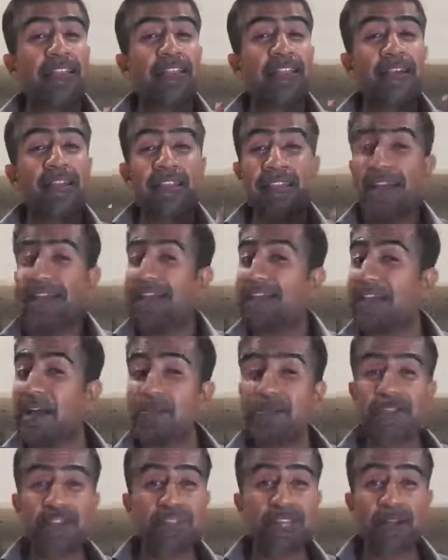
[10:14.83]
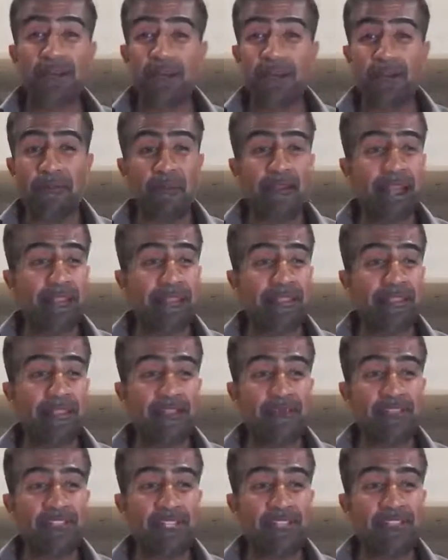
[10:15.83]
lighting up a cigarette, right?
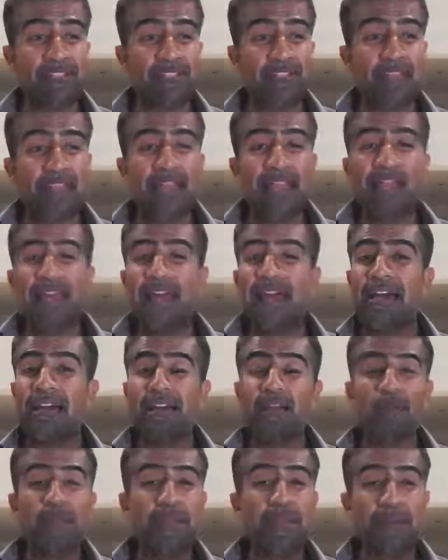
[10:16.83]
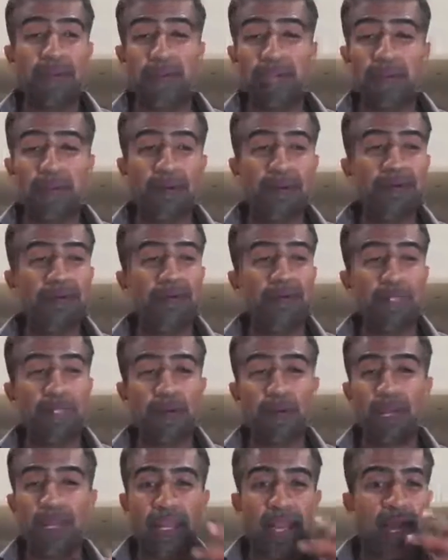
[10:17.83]
They've just had a great meal. They
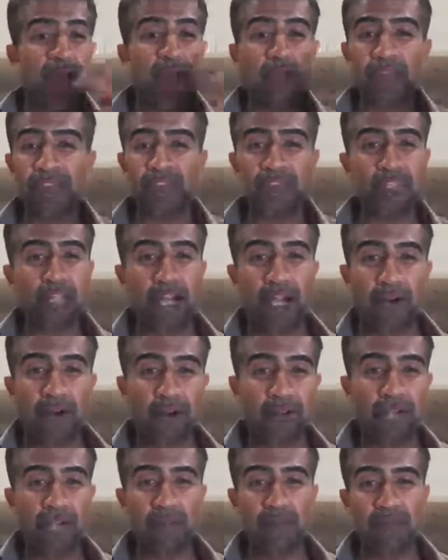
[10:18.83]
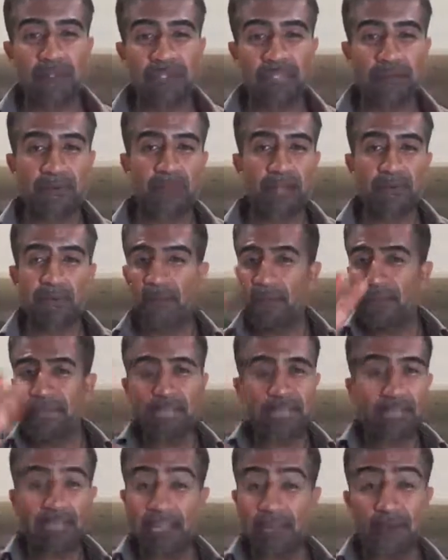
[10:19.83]
want to light up a cigar or light up a cigarette. I'm not
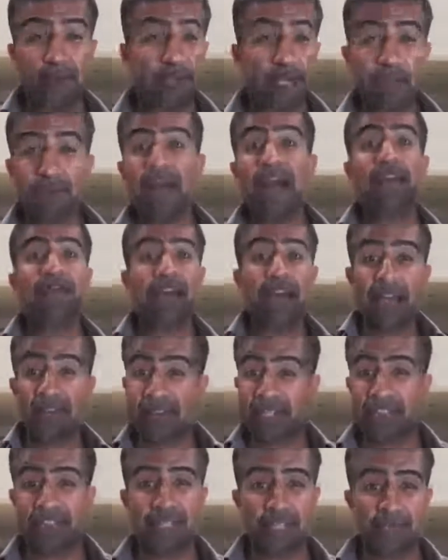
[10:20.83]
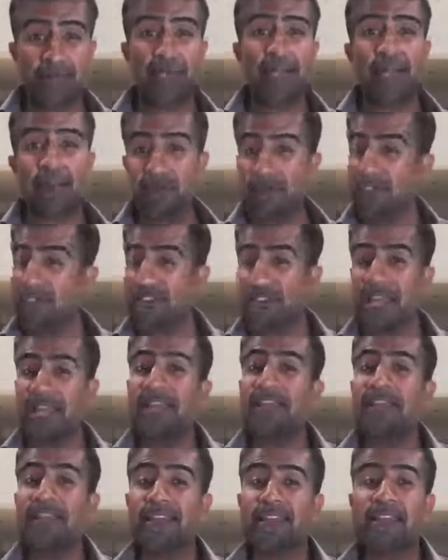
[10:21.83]
making anybody bad for having a cigarette. I'm just
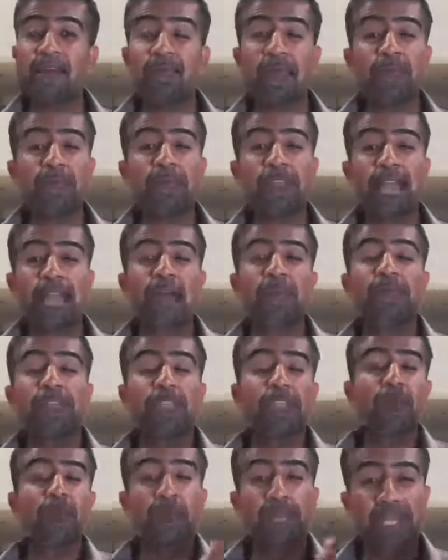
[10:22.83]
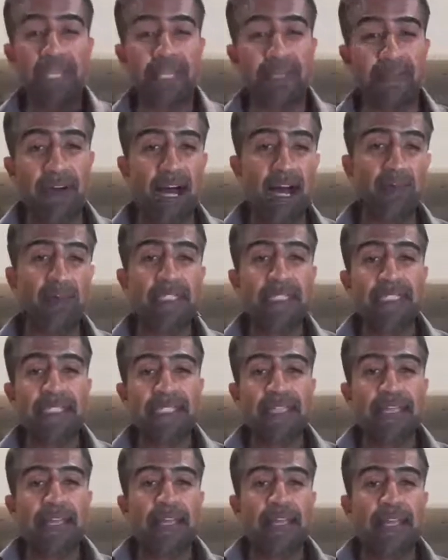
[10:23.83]
saying that there may be a habit that you want to give up.
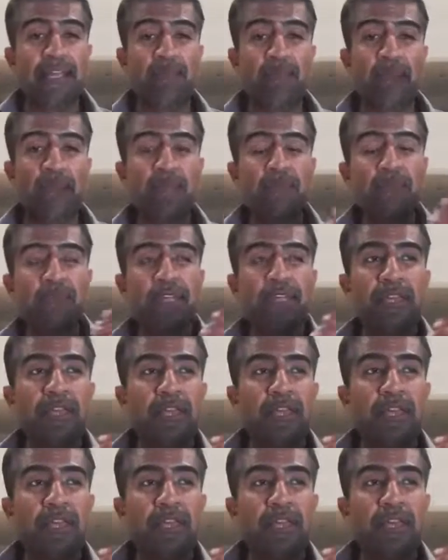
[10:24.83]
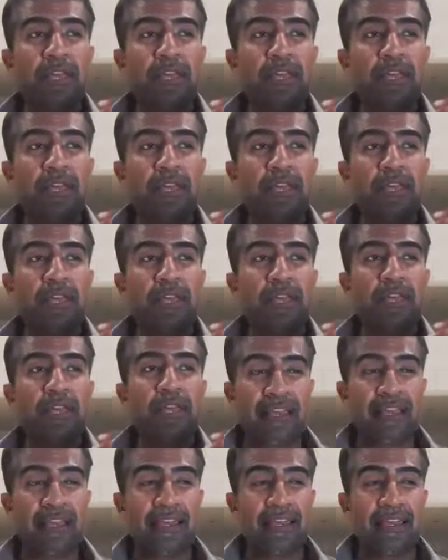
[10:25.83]
It might be the what for
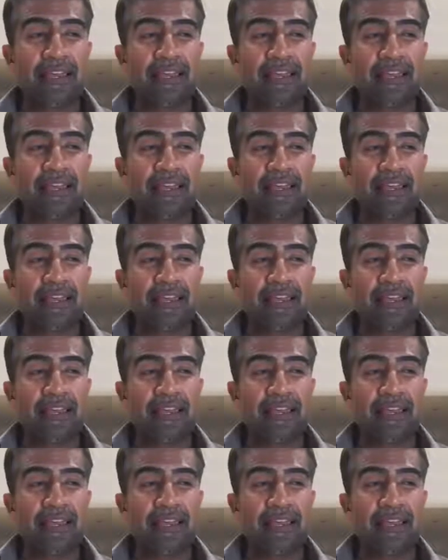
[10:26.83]
you is at